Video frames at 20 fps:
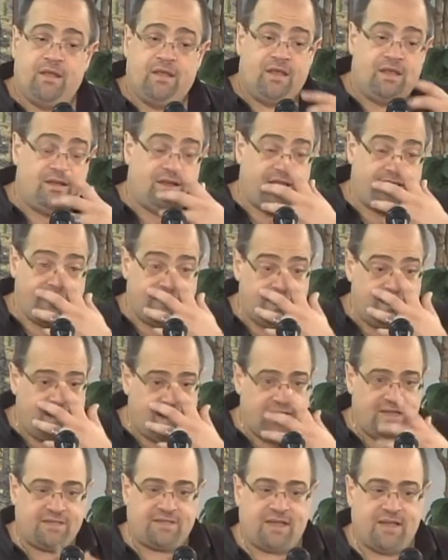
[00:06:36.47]
In
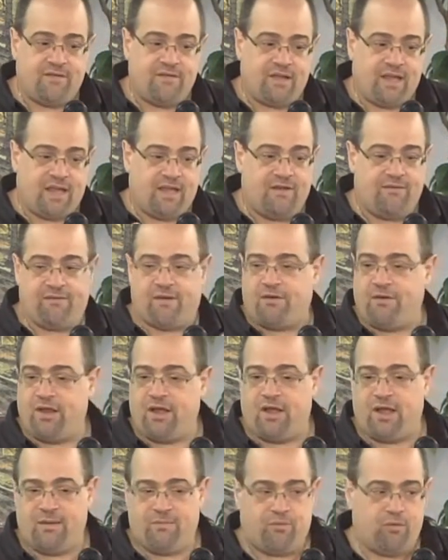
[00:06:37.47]
1987, they had a very
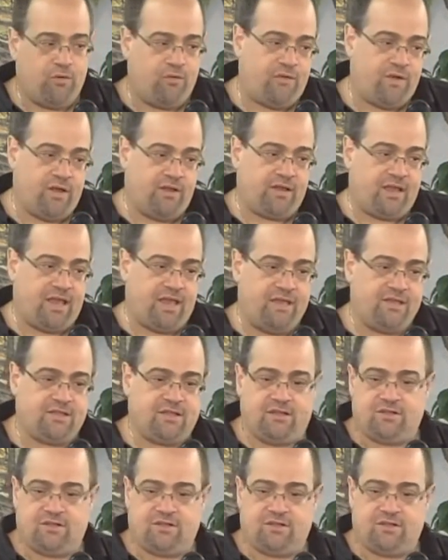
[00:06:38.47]
high-profile case.